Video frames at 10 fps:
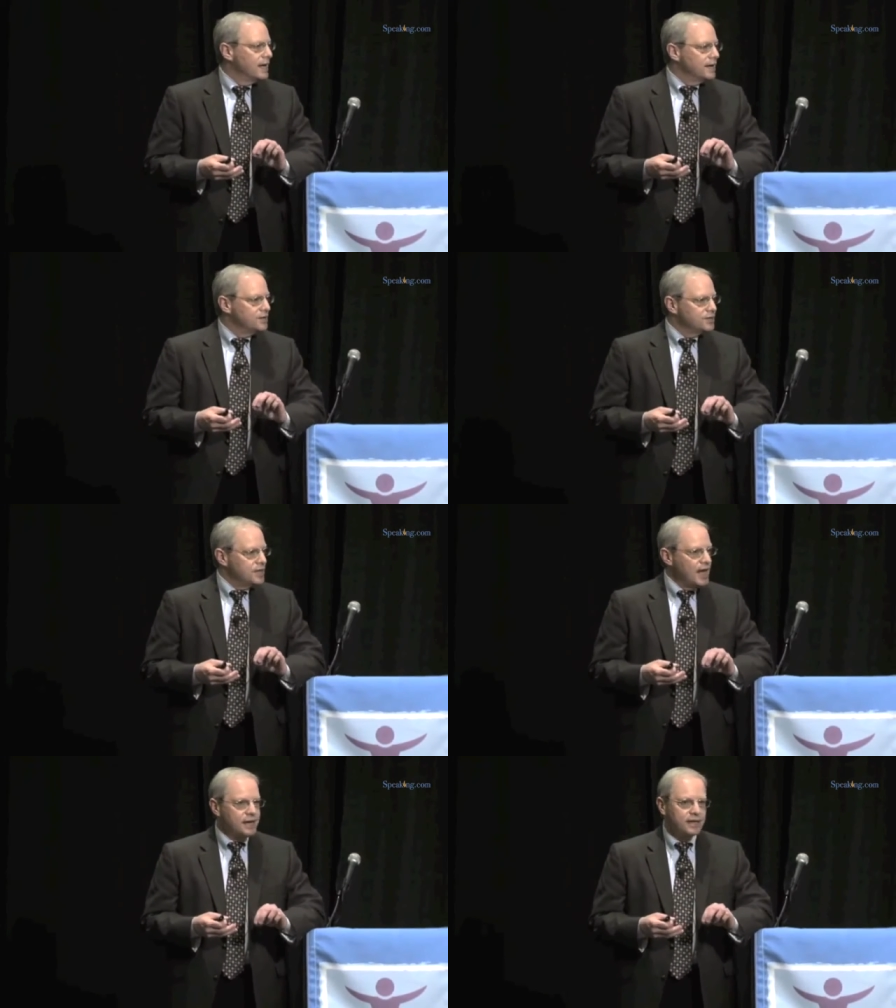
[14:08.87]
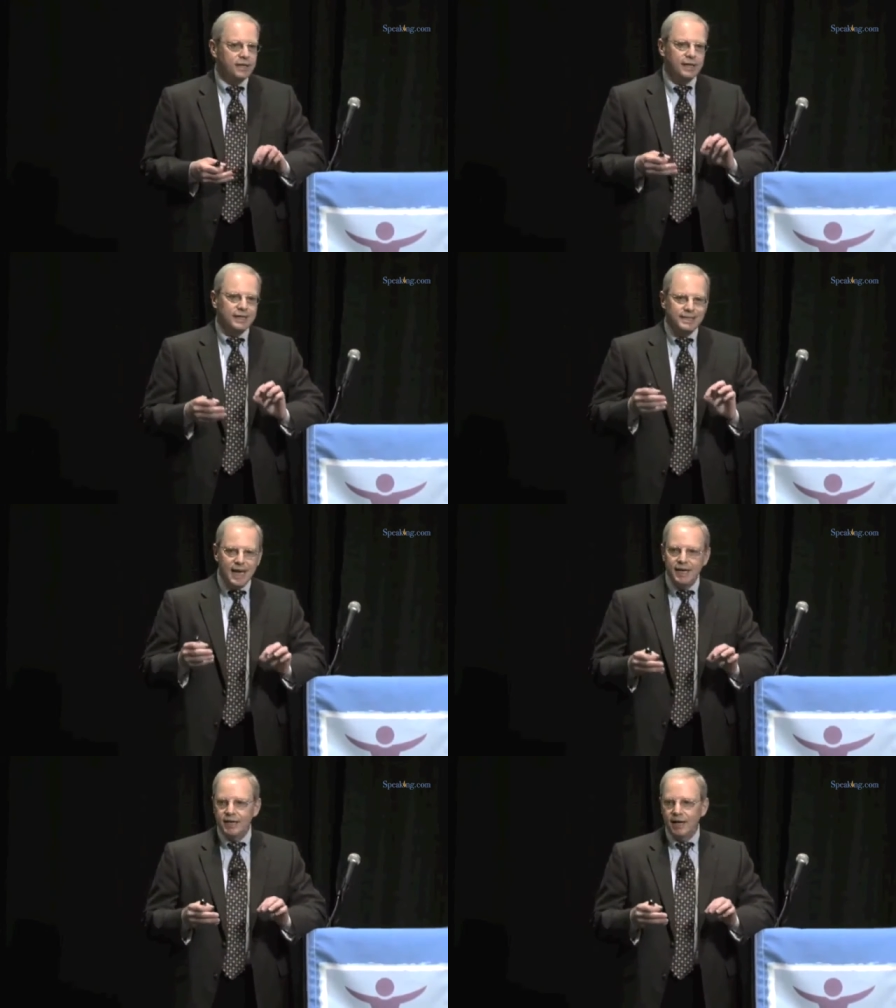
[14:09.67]
is take
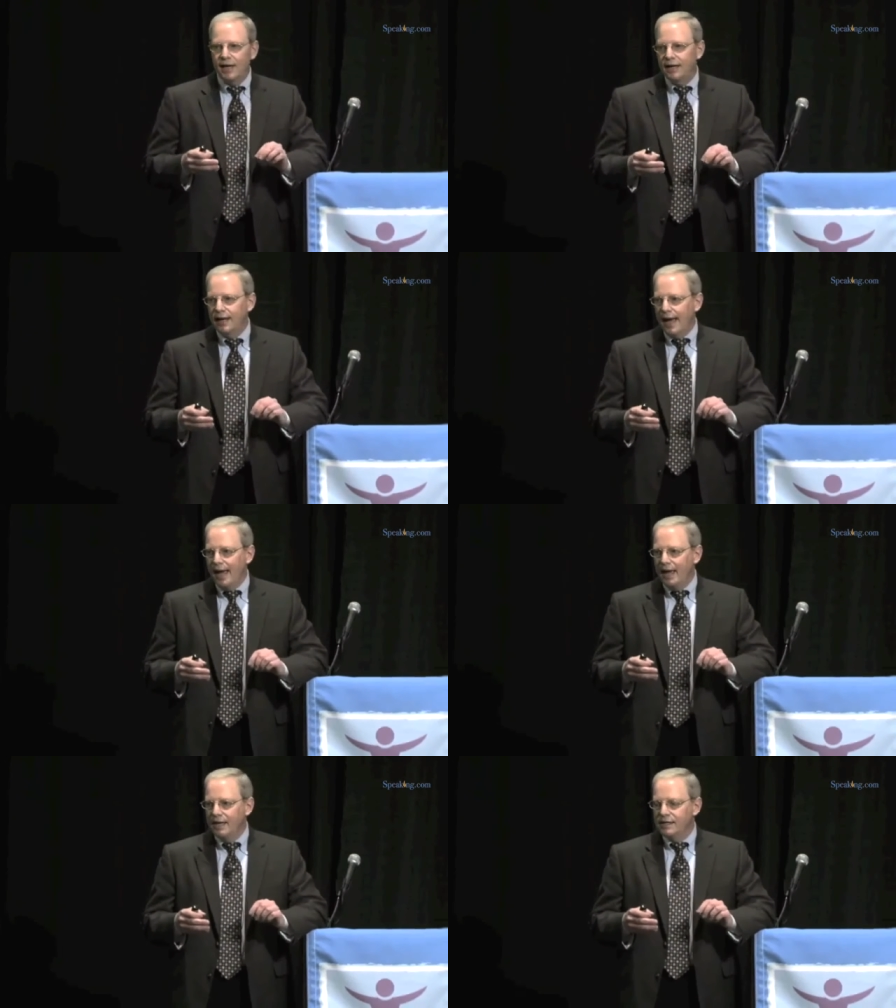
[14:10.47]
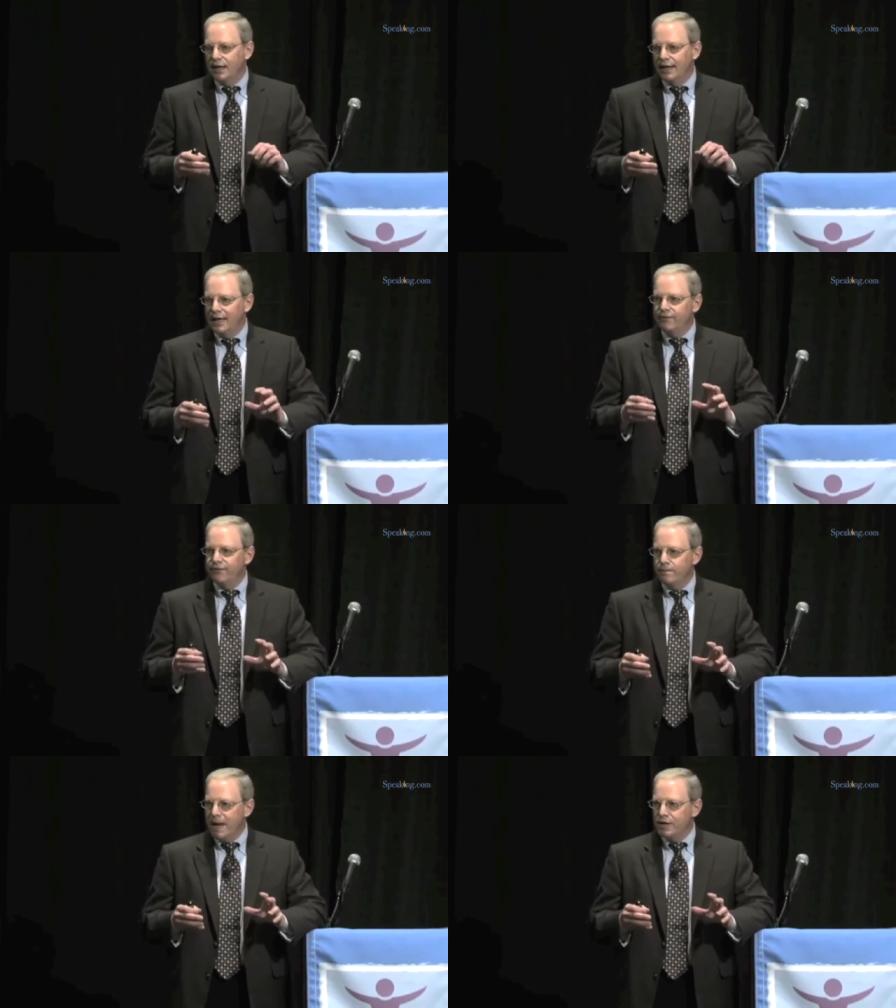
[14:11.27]
data and
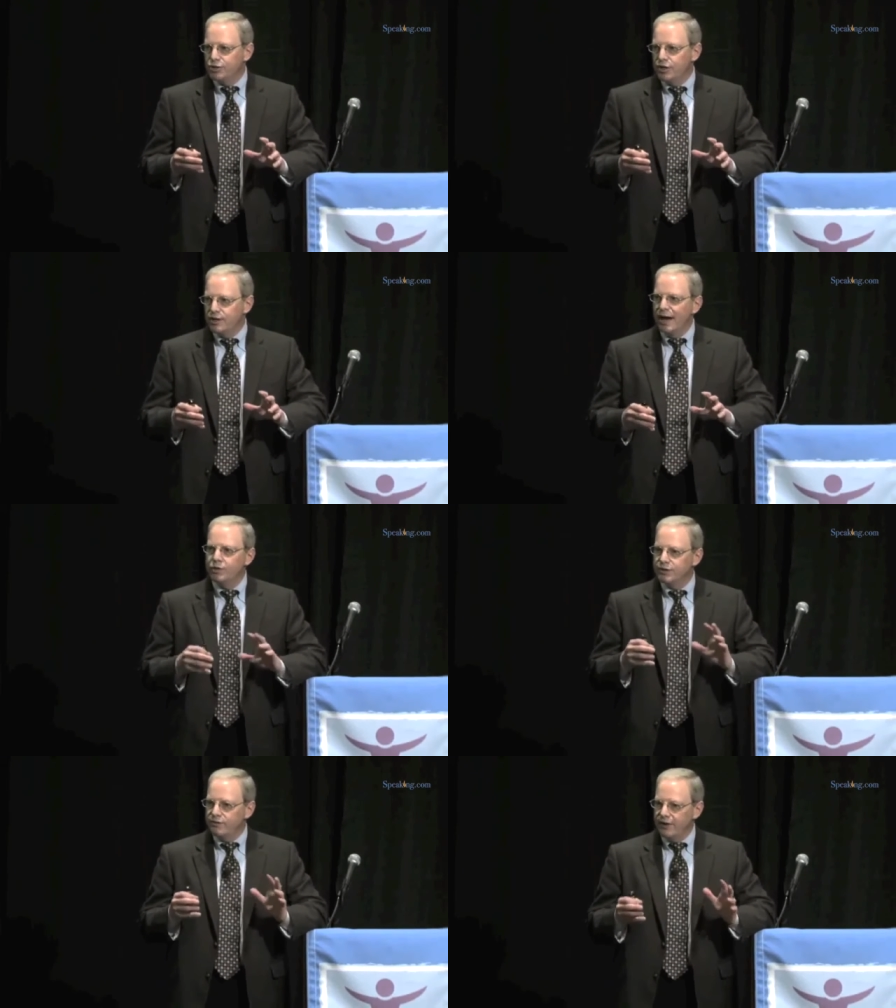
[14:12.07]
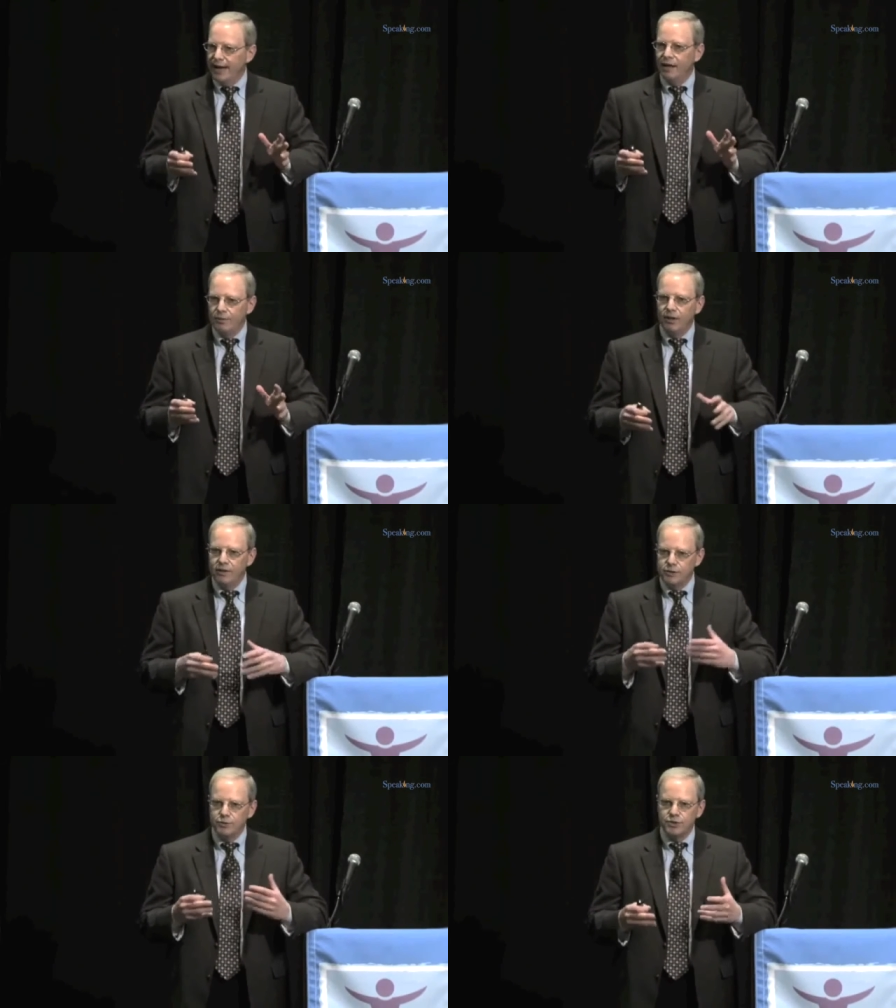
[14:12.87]
information that was available,
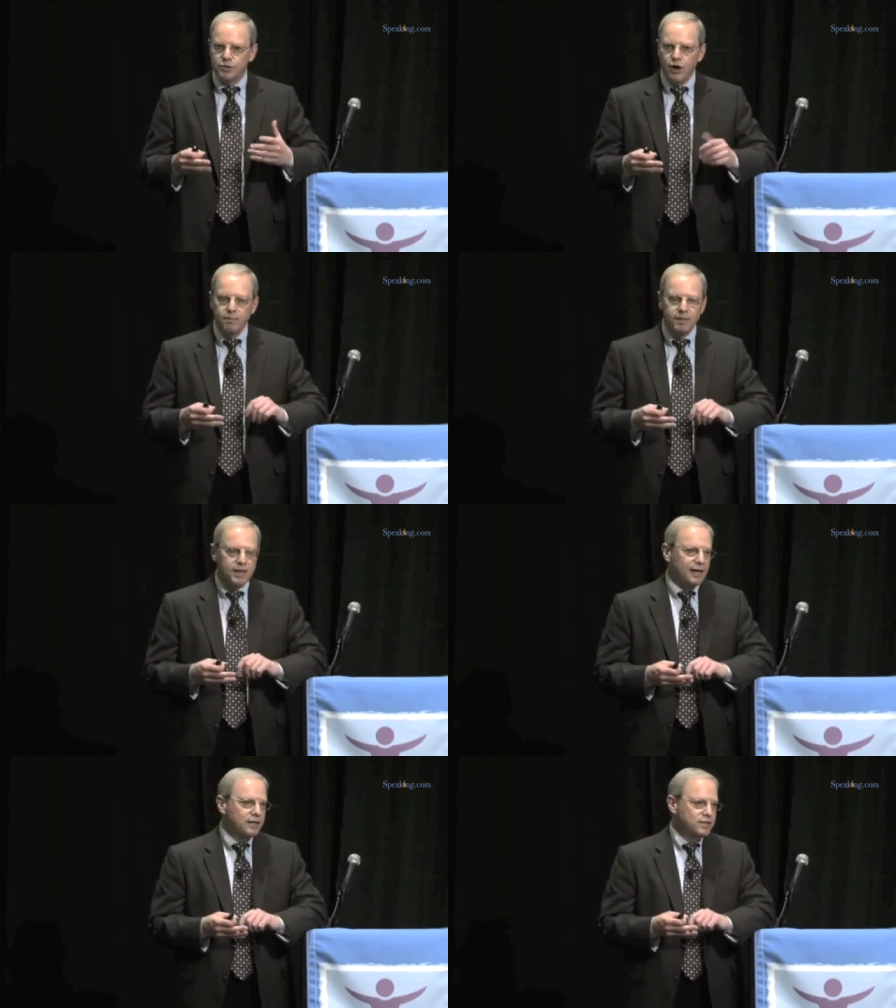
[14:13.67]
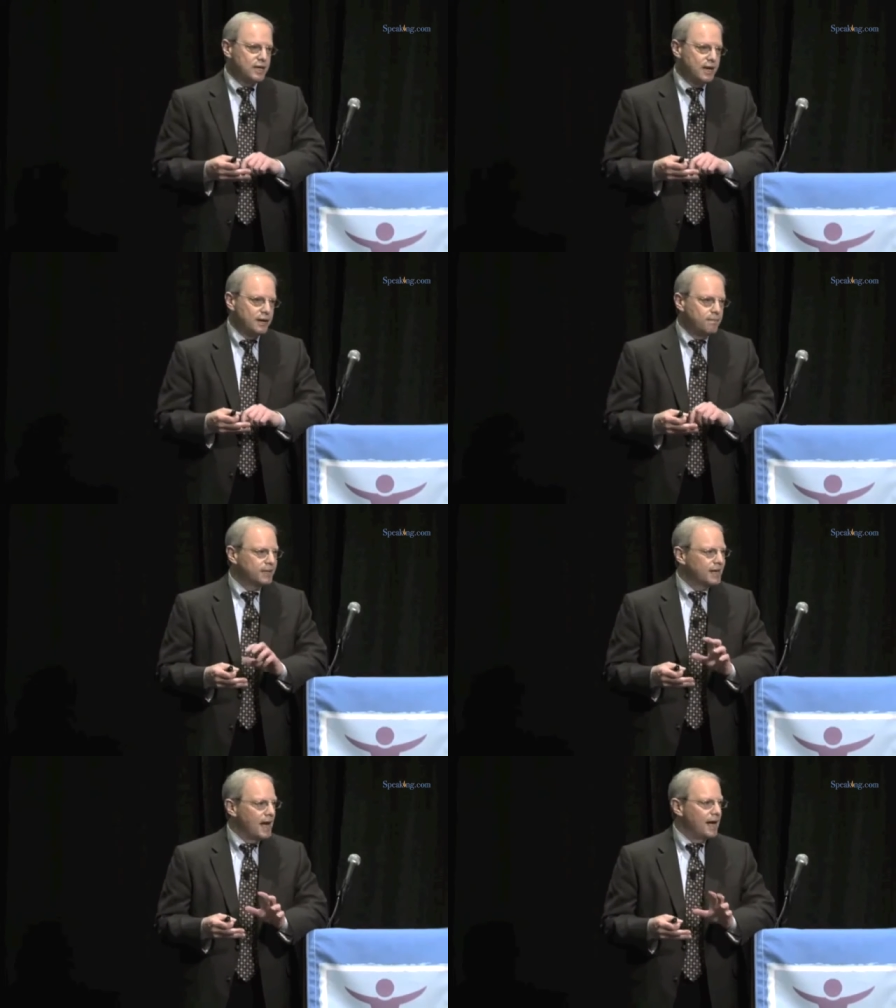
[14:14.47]
and this was the Dartmouth Atlas data,
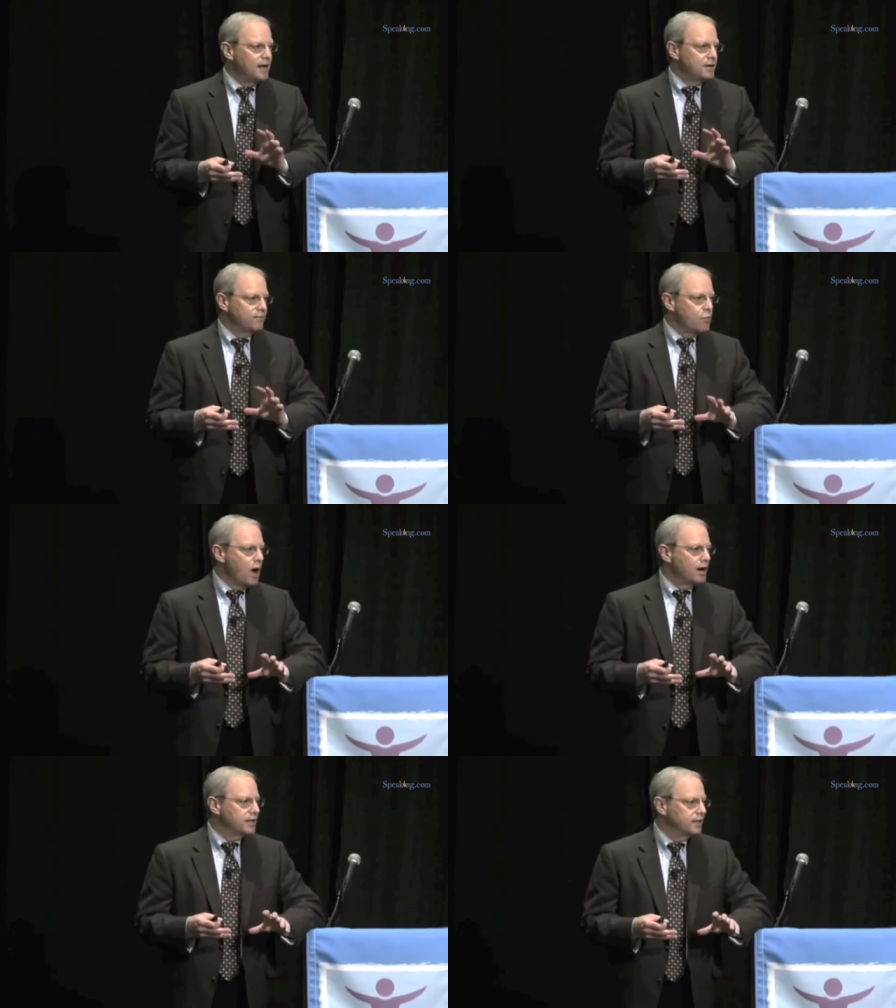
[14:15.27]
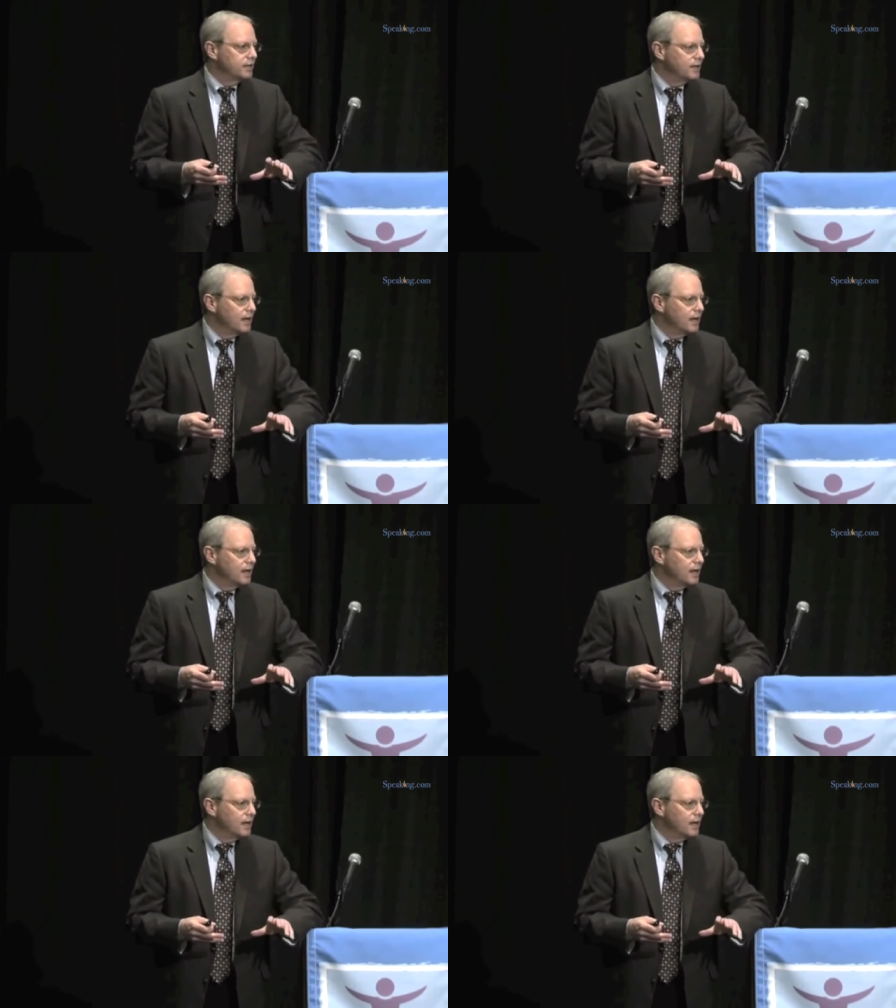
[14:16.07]
but kind of wonky